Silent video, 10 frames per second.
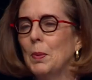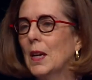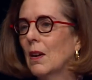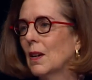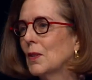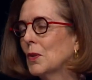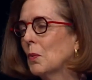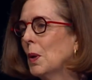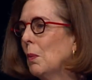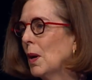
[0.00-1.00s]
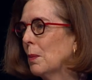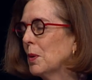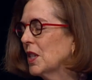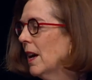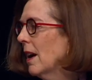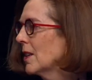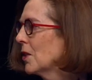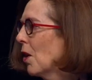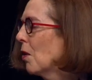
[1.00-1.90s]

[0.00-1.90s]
because we want to protect